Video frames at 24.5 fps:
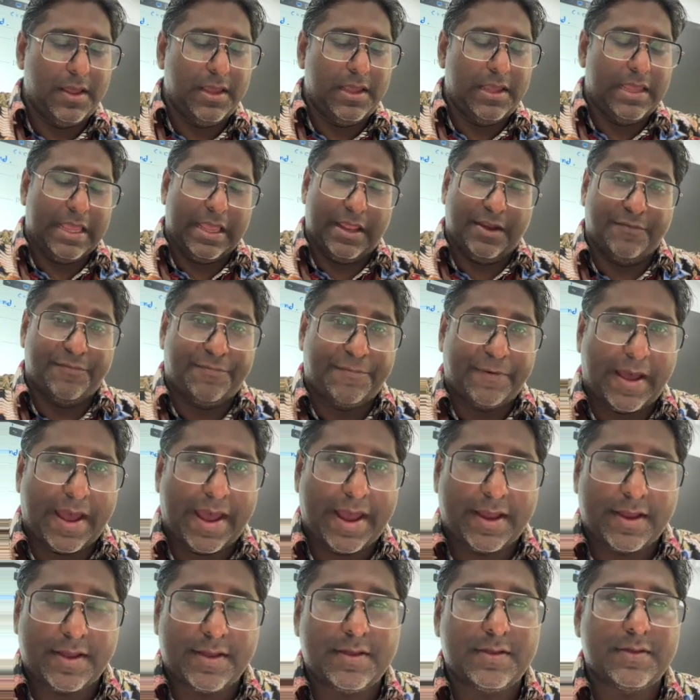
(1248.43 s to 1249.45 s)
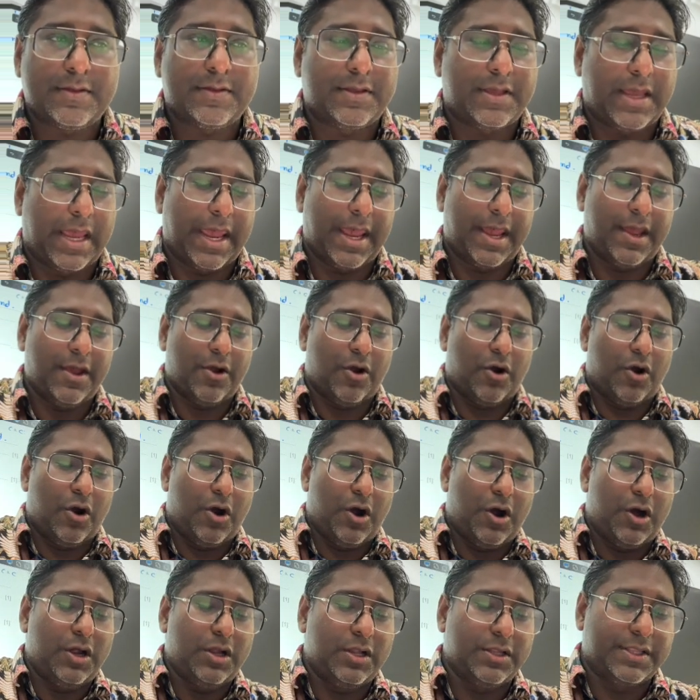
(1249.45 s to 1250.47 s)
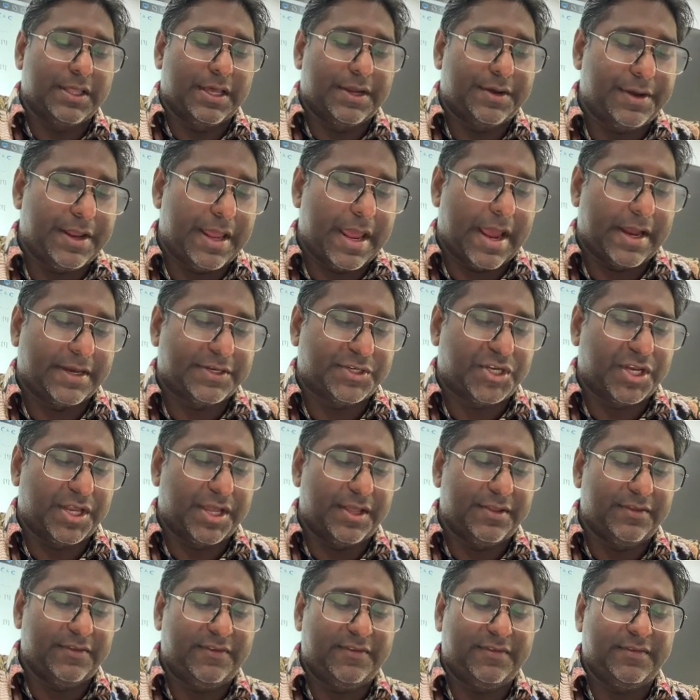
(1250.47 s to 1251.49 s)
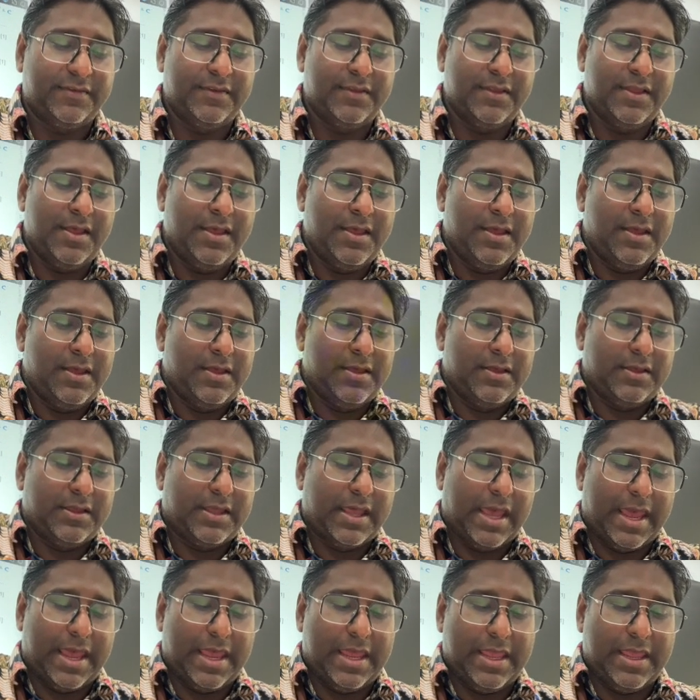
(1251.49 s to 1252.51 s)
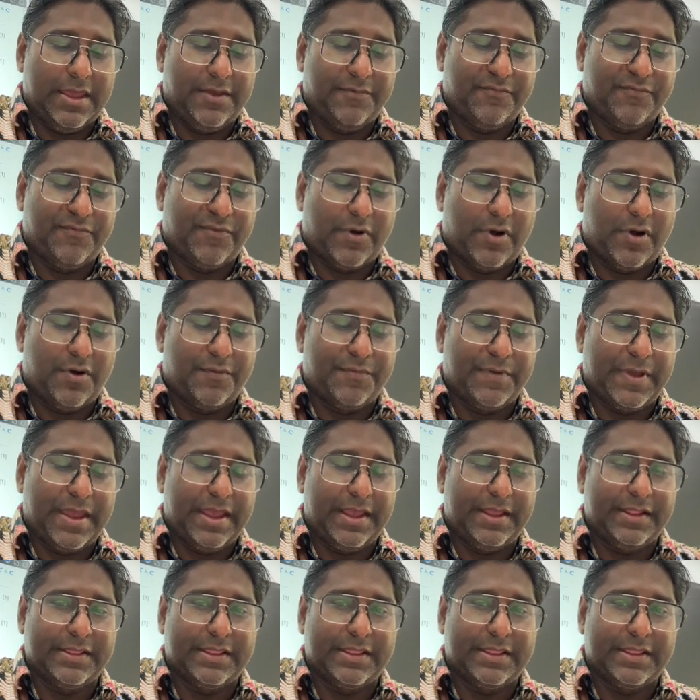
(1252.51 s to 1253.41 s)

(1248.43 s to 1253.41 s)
In fact, okay, all the reactions, okay, involving